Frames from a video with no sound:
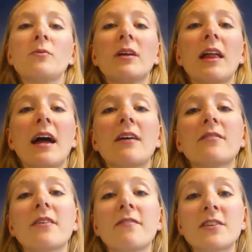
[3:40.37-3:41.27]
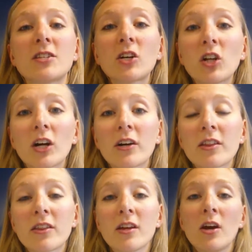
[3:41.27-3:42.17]
we'll have the physical
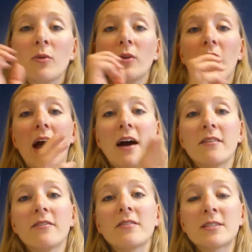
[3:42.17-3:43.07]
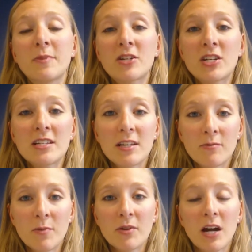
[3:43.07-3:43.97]
earth, we'll have species
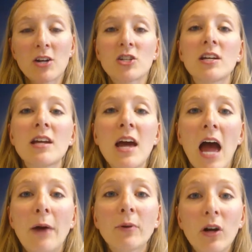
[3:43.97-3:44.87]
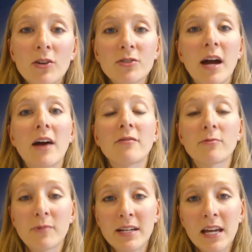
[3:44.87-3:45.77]
and reproduction, and we'll also
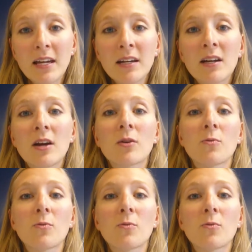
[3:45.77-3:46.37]
have reading,